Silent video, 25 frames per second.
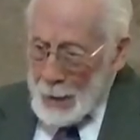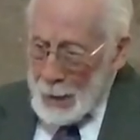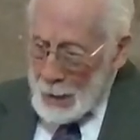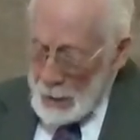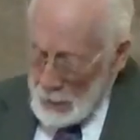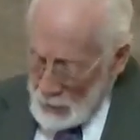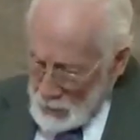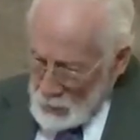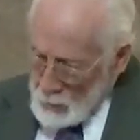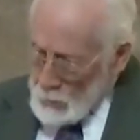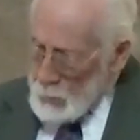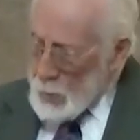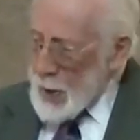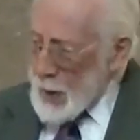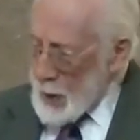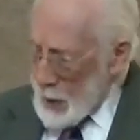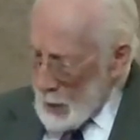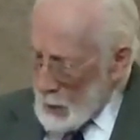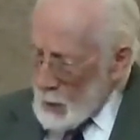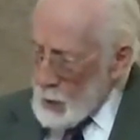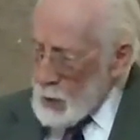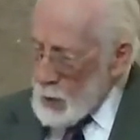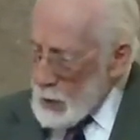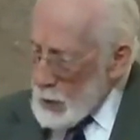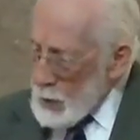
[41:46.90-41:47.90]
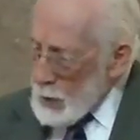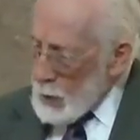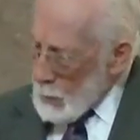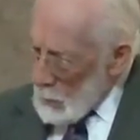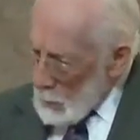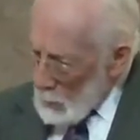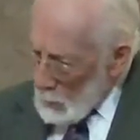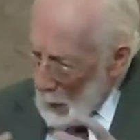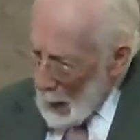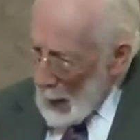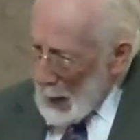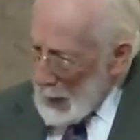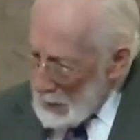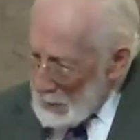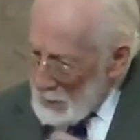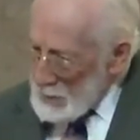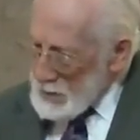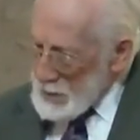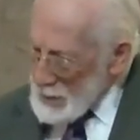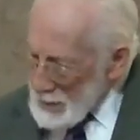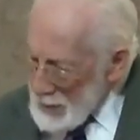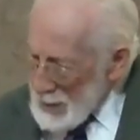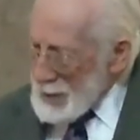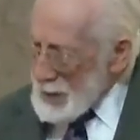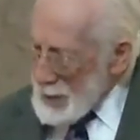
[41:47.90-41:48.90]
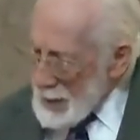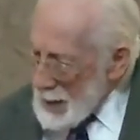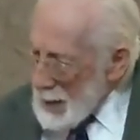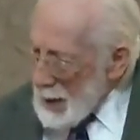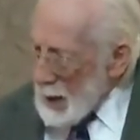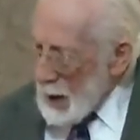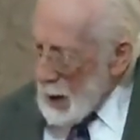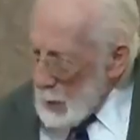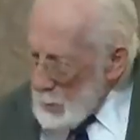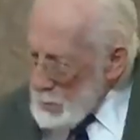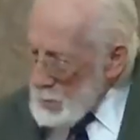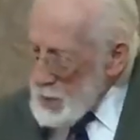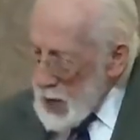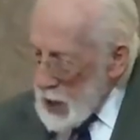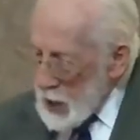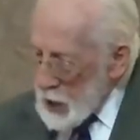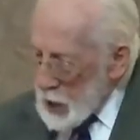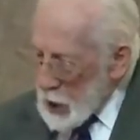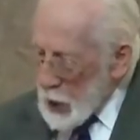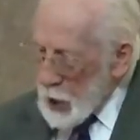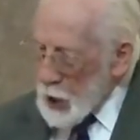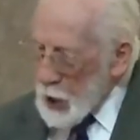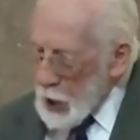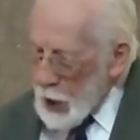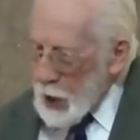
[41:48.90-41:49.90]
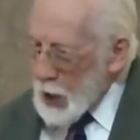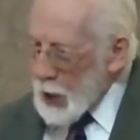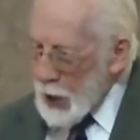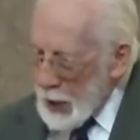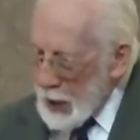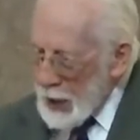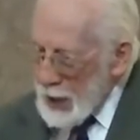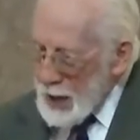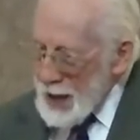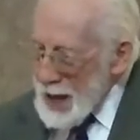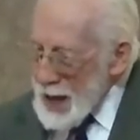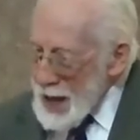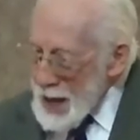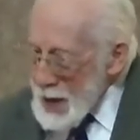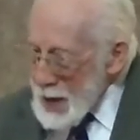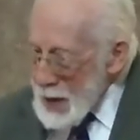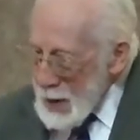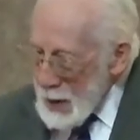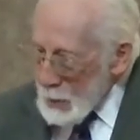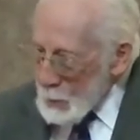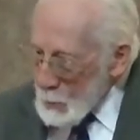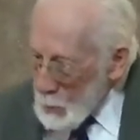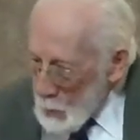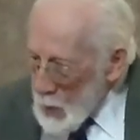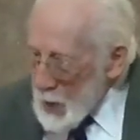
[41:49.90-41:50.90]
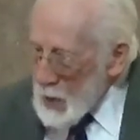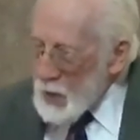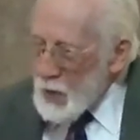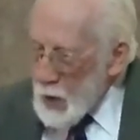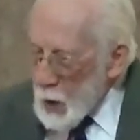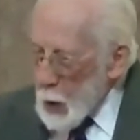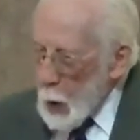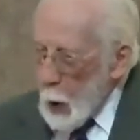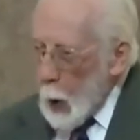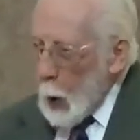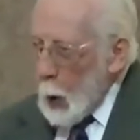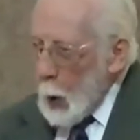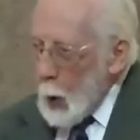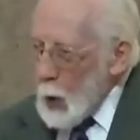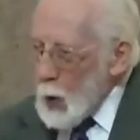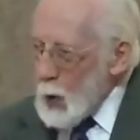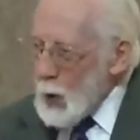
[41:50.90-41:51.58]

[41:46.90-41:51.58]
His being right immediately with you.